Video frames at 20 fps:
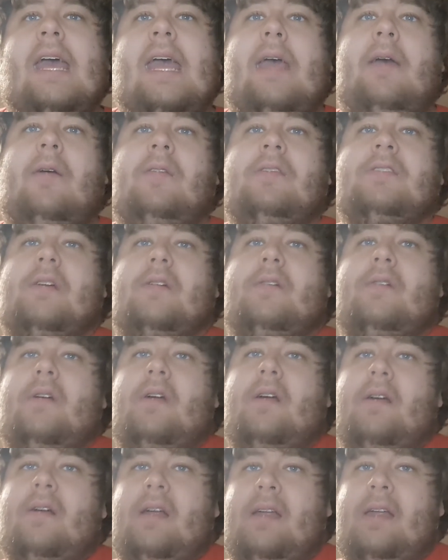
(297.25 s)
It was
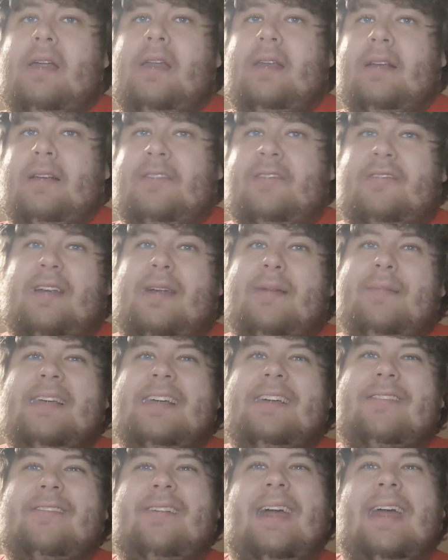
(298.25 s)
an
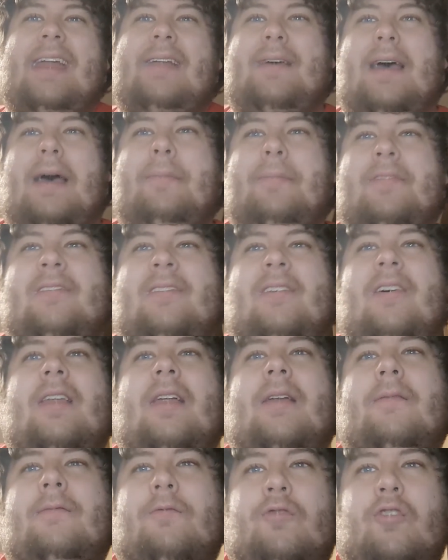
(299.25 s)
extremely creative episode
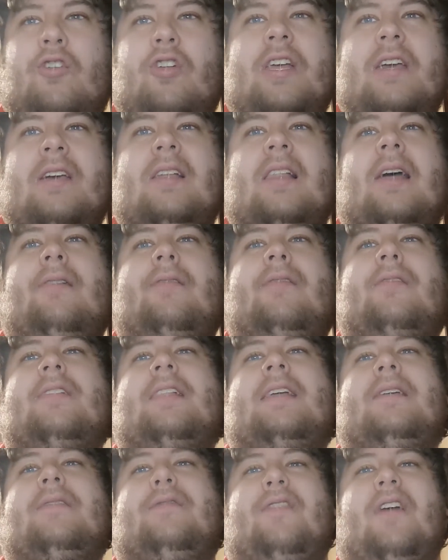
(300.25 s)
and really
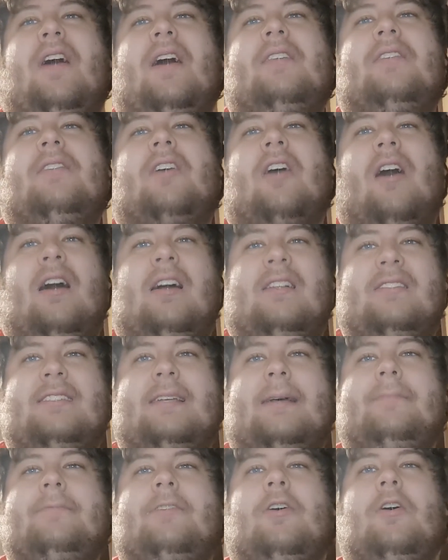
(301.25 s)
cleverly fun
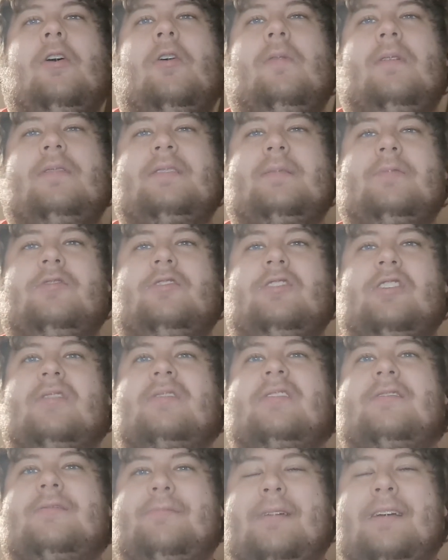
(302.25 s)
concept with some
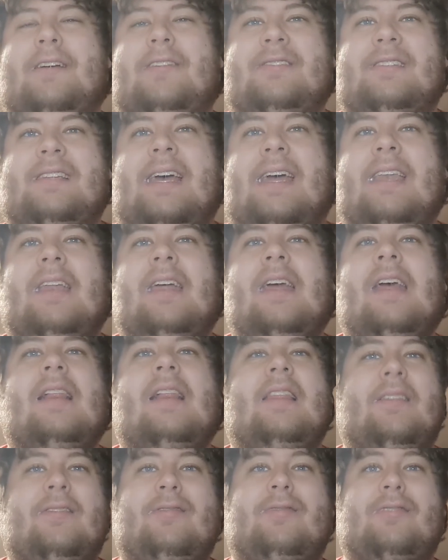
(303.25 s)
jokes sprinkled in.
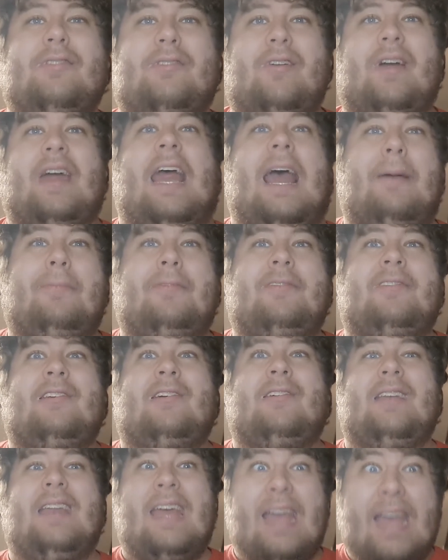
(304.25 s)
This was a great
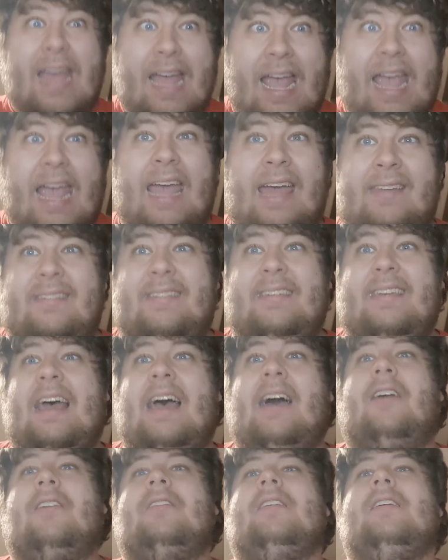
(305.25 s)
episode, hands
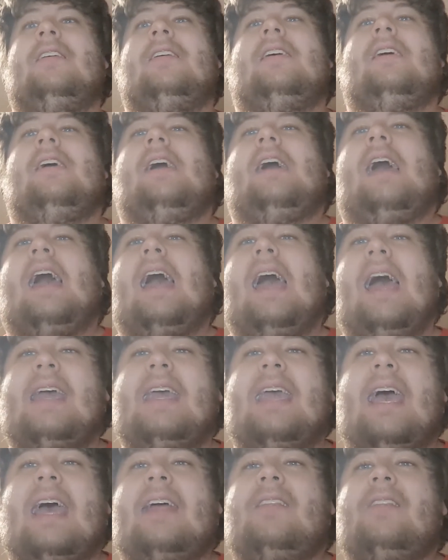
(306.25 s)
down.
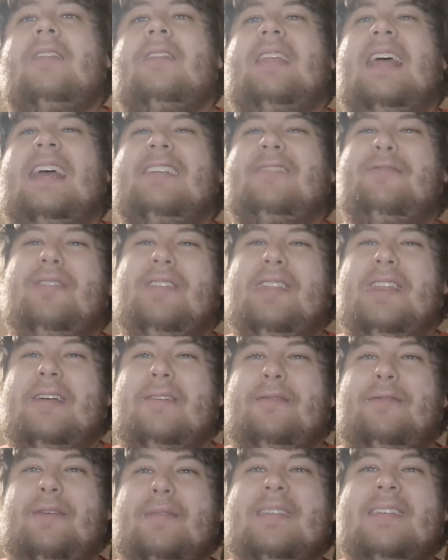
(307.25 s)
Again, thanks for
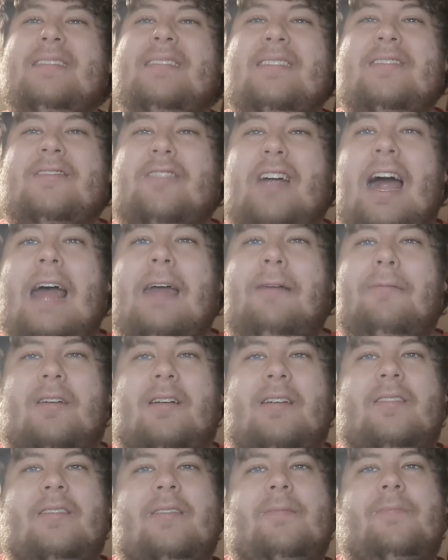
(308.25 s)
the 50
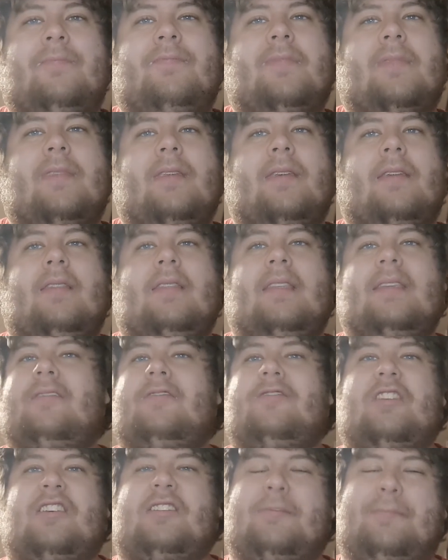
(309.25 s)
subscribers. This
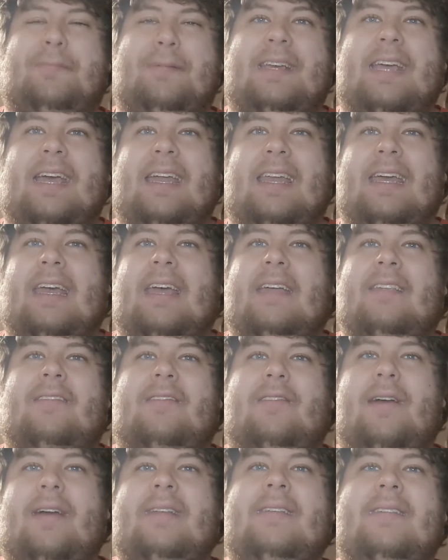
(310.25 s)
is just the beginning.
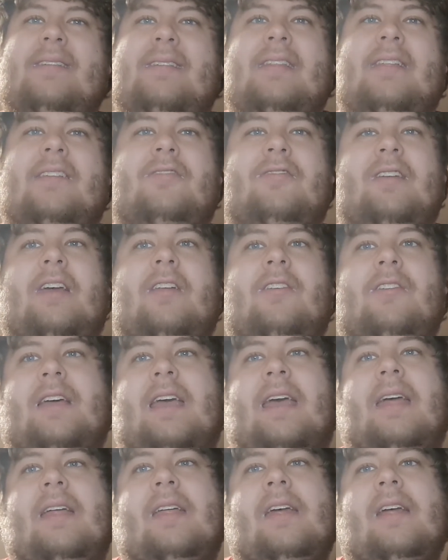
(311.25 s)
It's crazy to see this channel
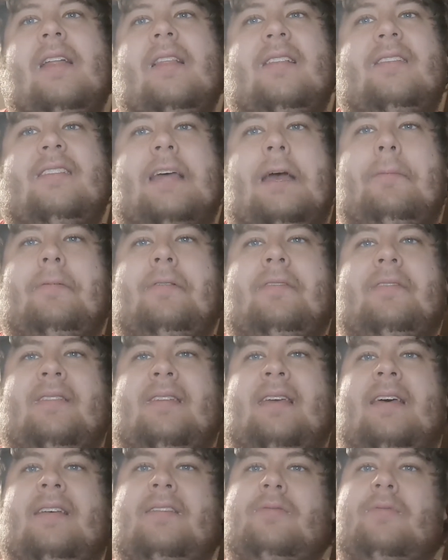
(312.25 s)
get this type of
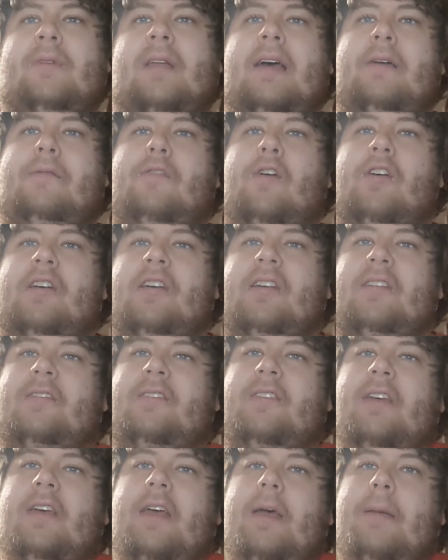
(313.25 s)
success when I focus